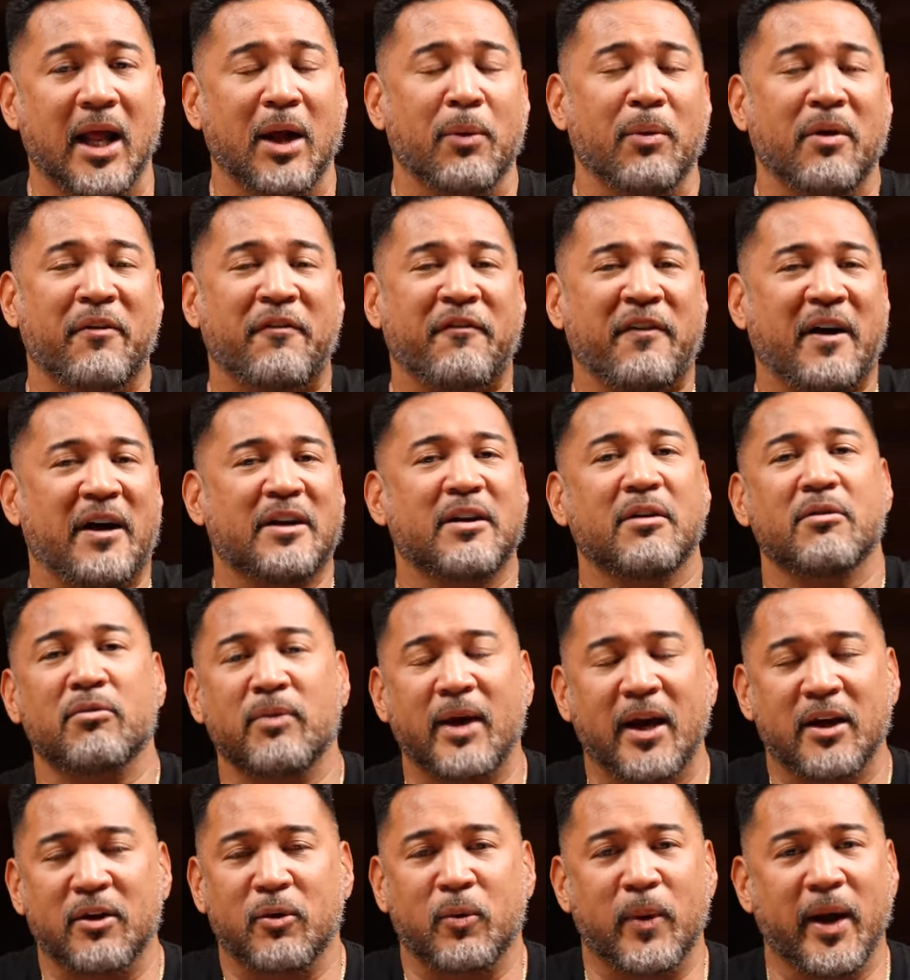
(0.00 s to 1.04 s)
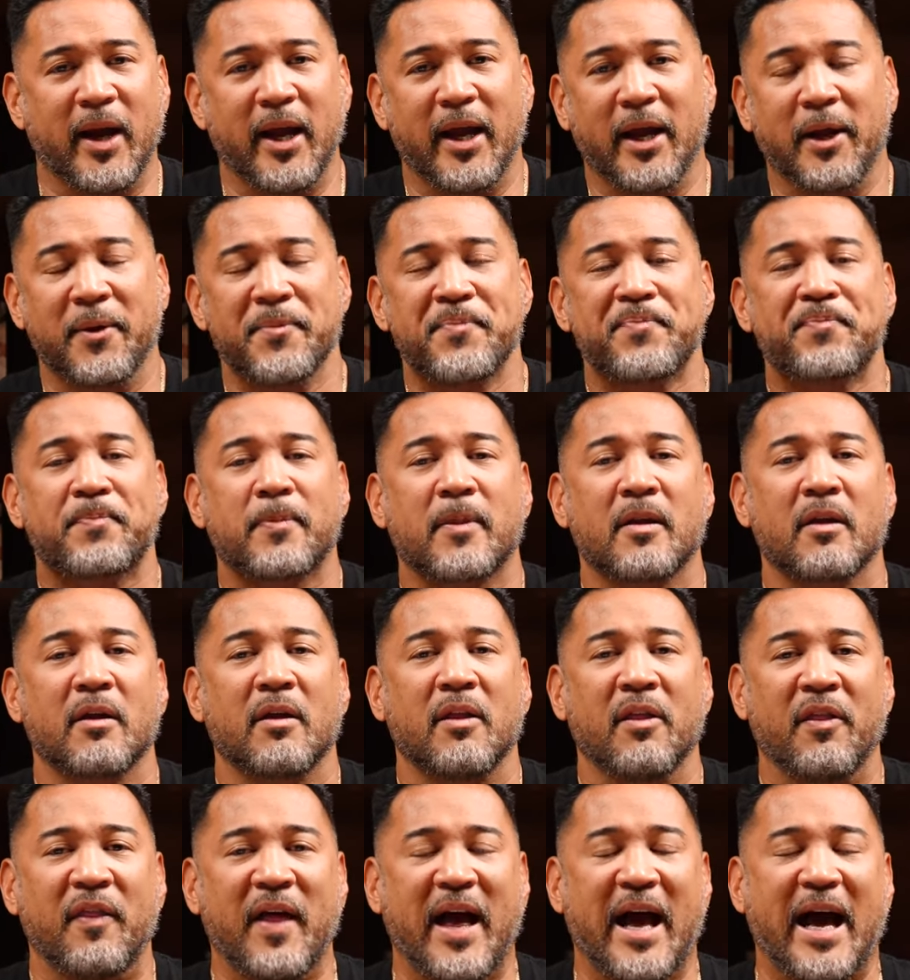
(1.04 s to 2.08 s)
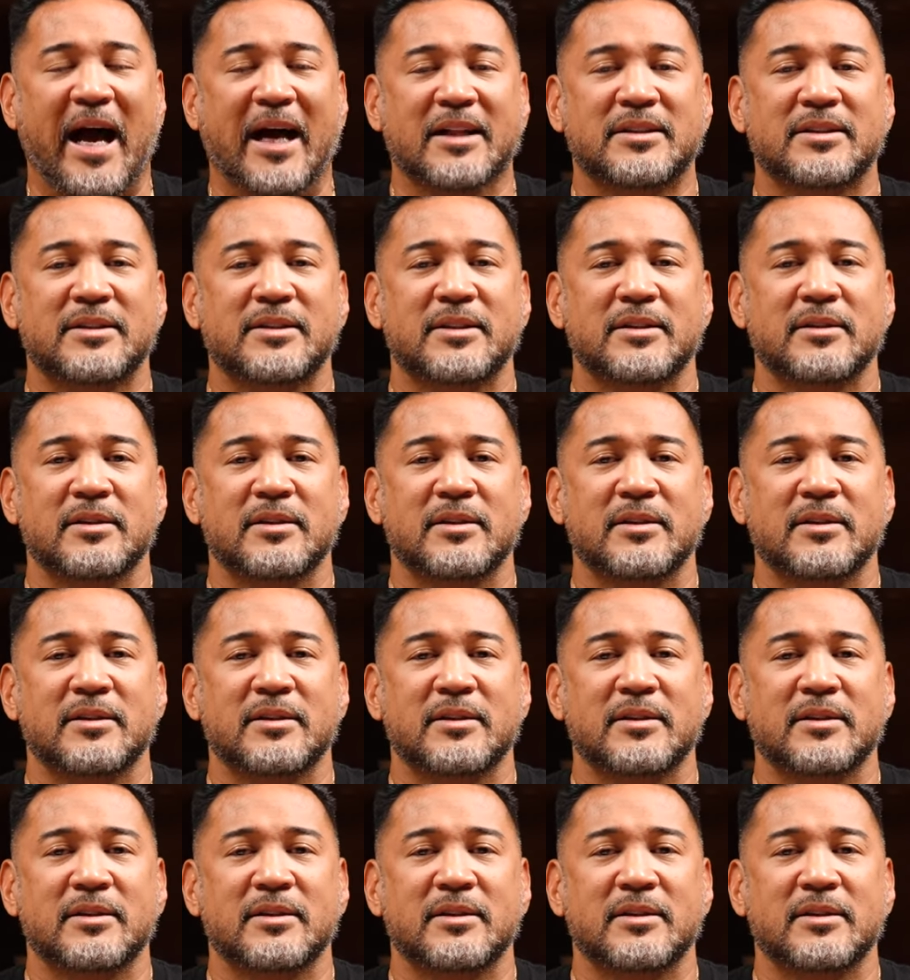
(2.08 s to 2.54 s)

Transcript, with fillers: And we found out right away that